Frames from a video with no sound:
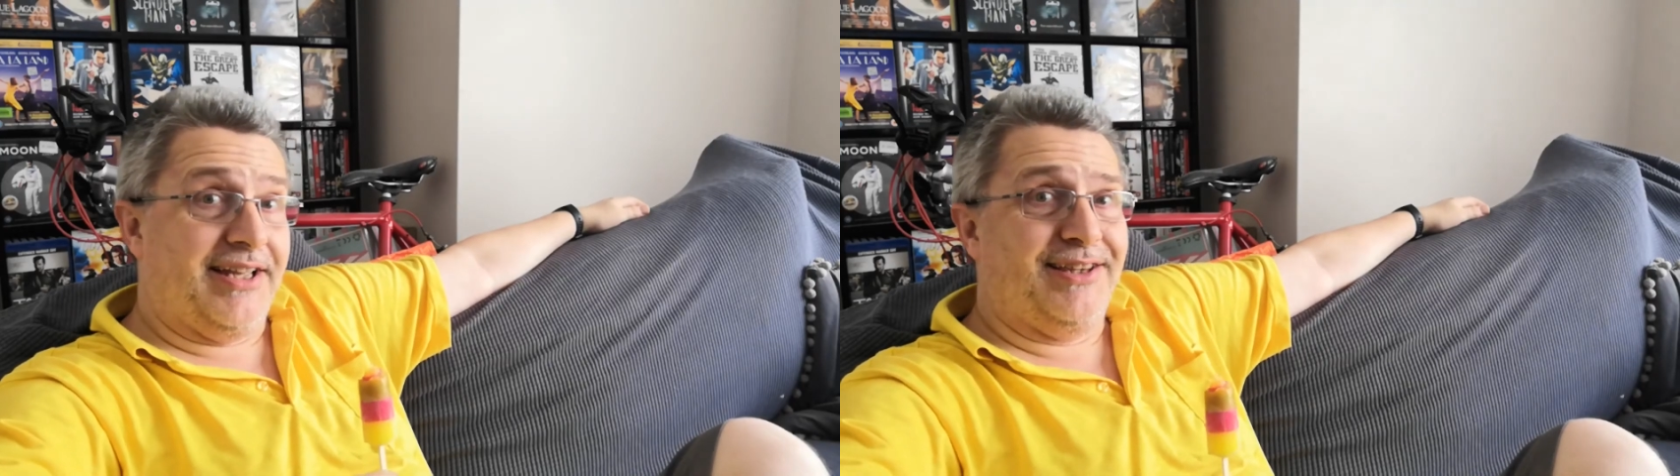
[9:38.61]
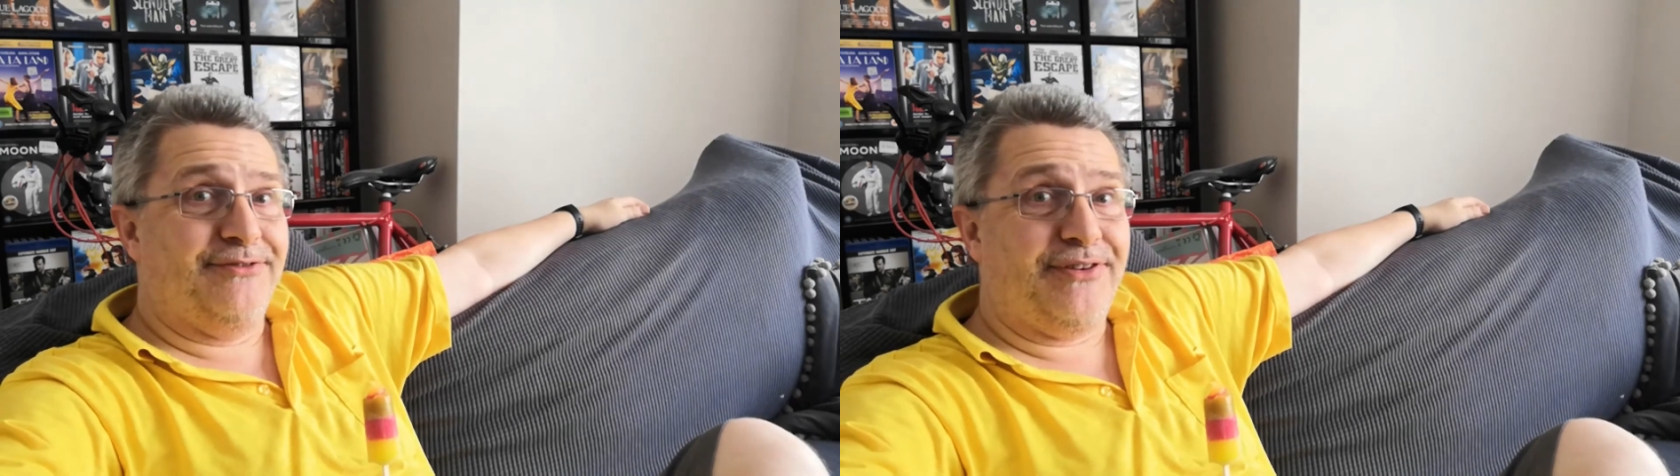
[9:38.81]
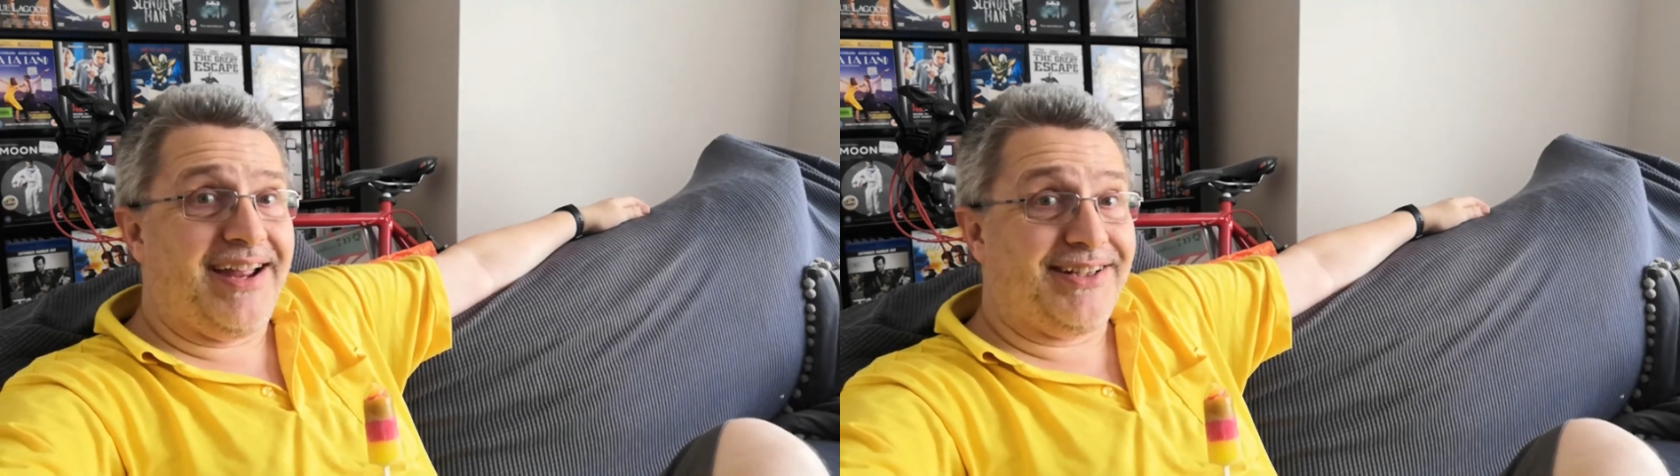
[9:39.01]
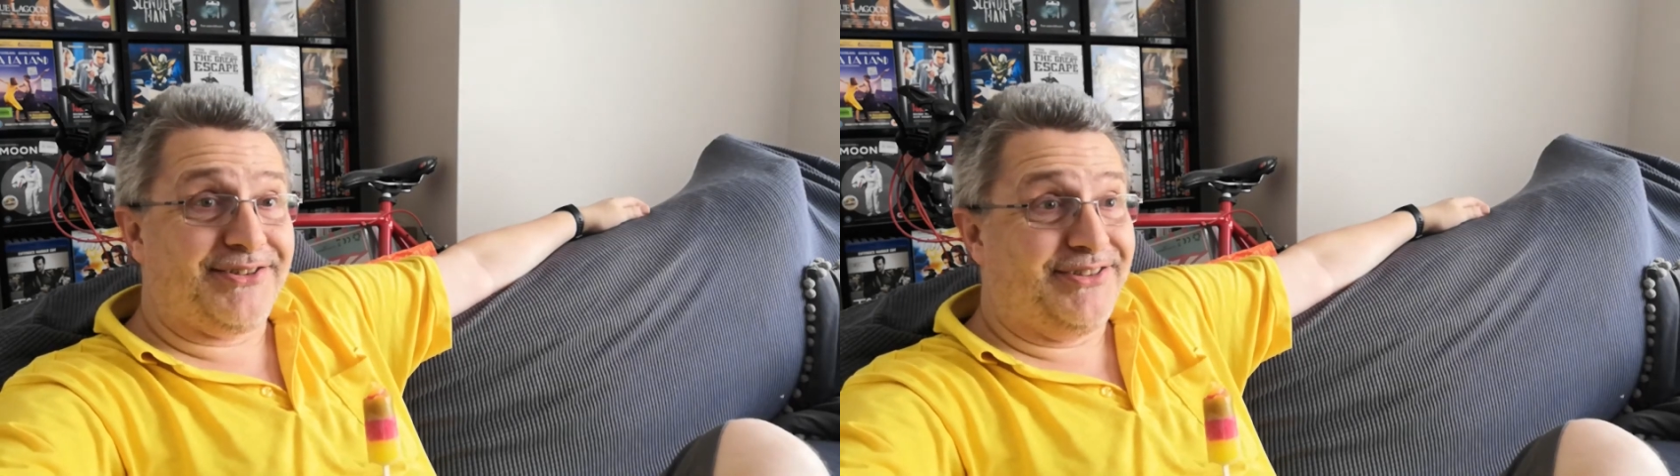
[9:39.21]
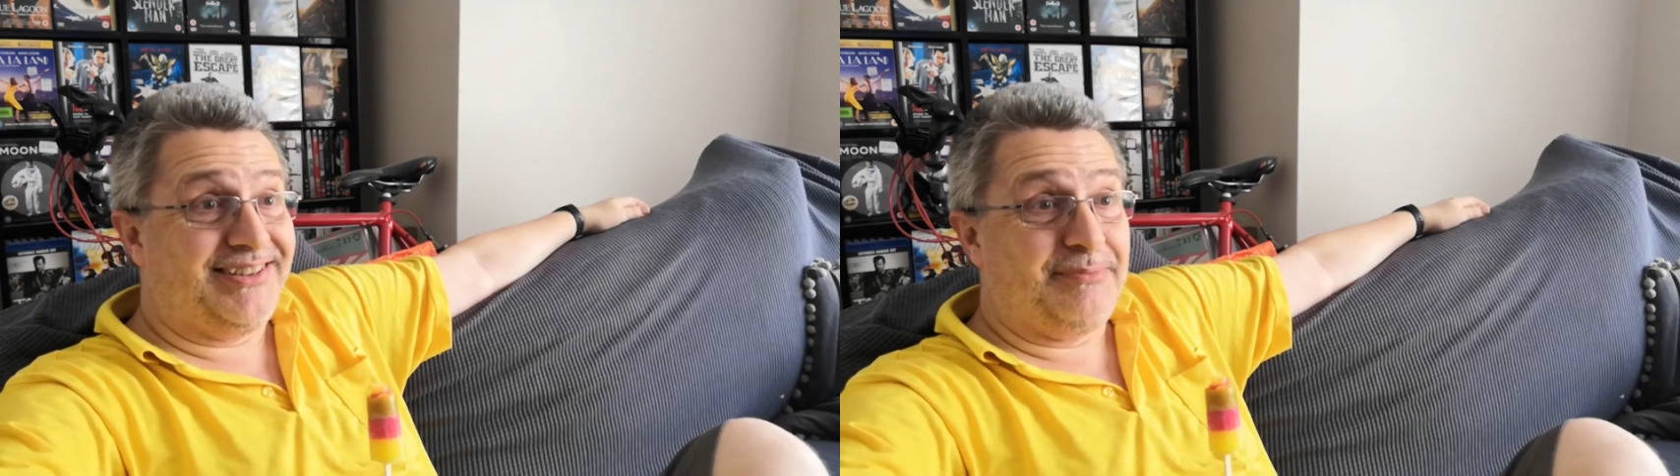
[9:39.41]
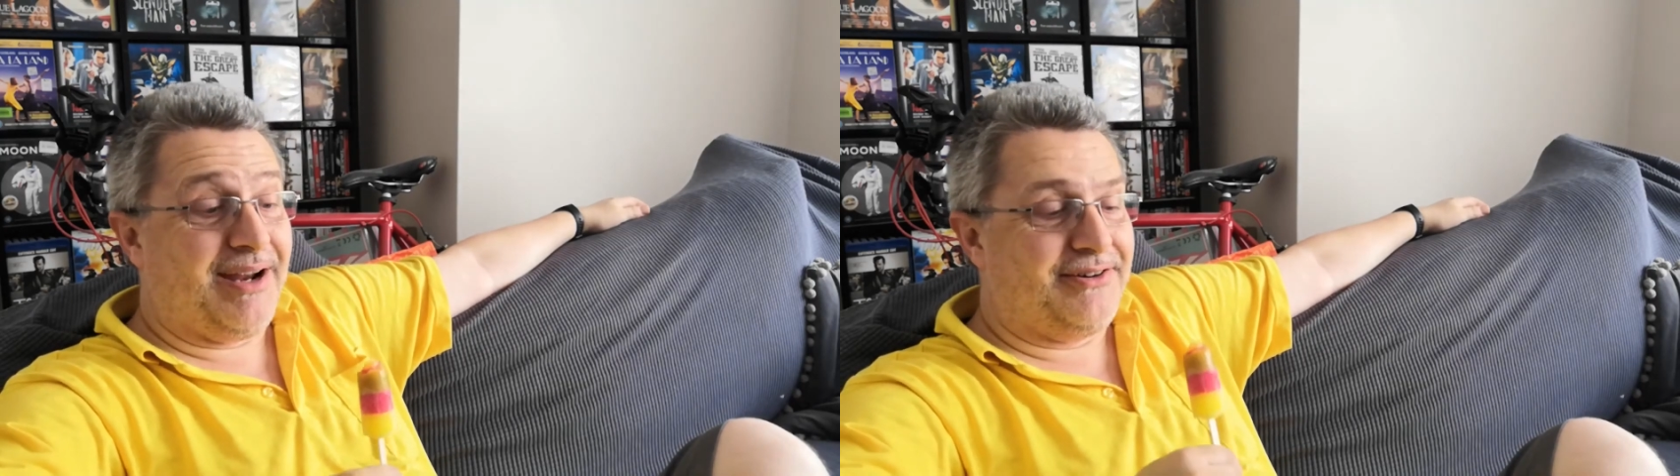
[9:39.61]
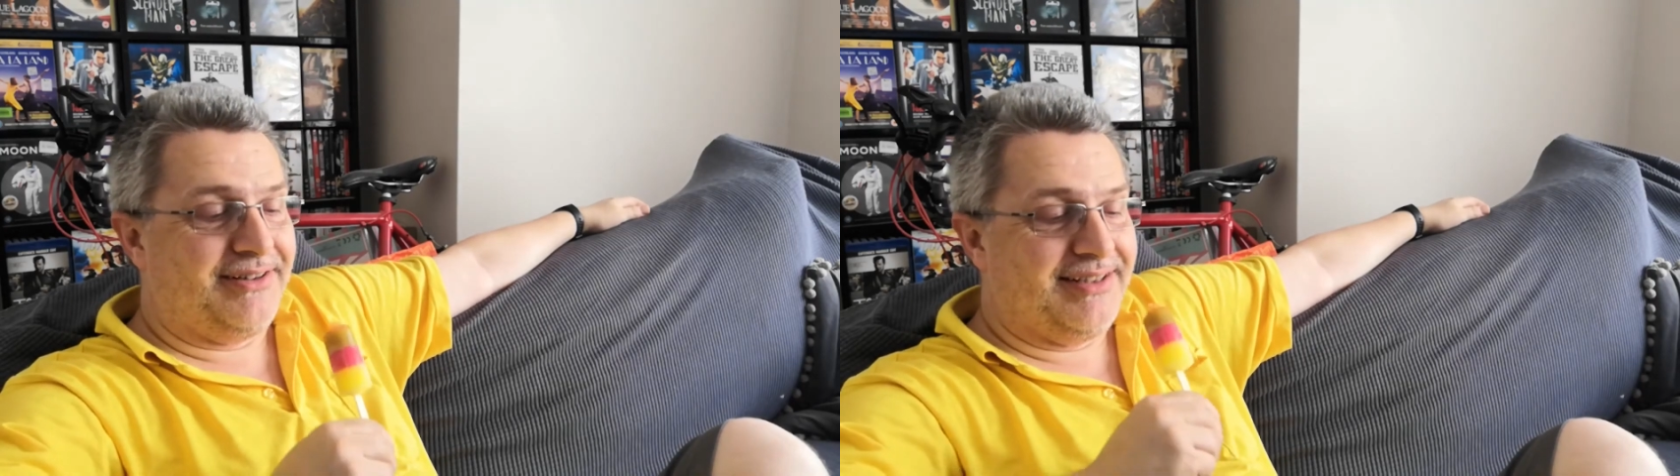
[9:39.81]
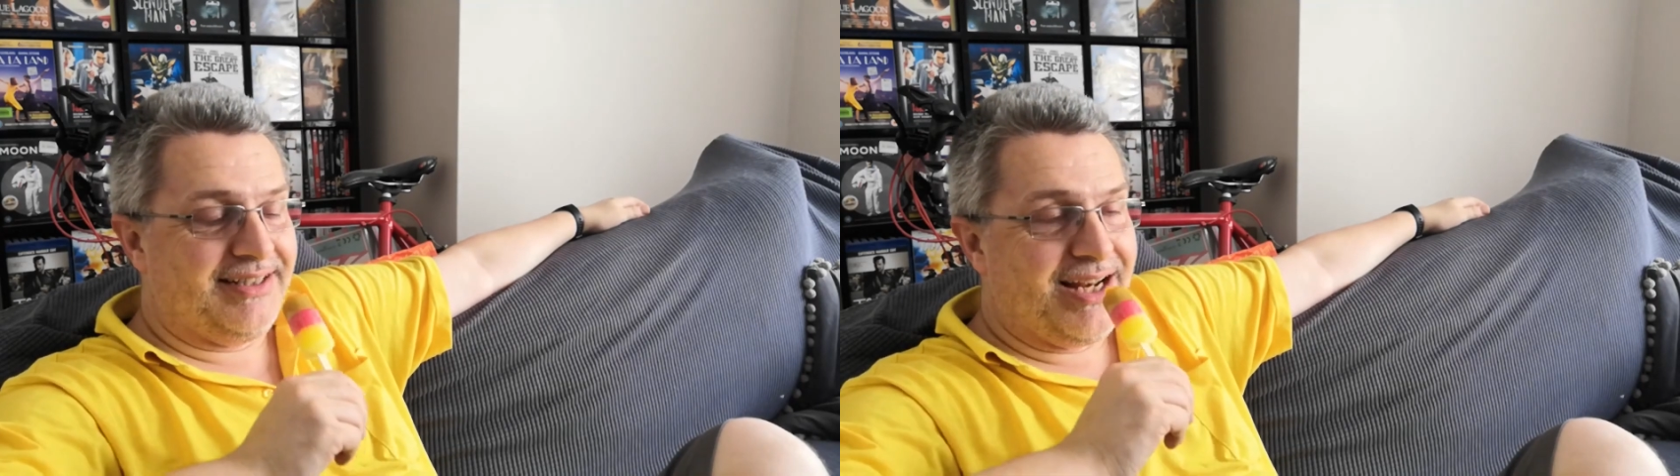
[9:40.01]
in the factories,
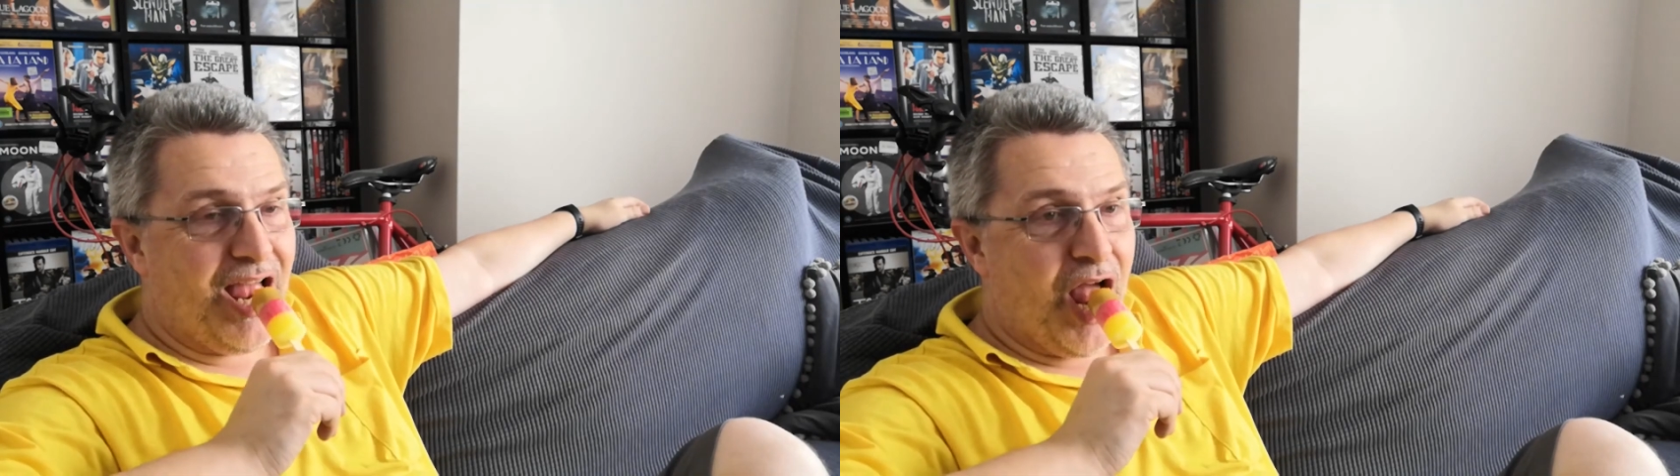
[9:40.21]
apparently.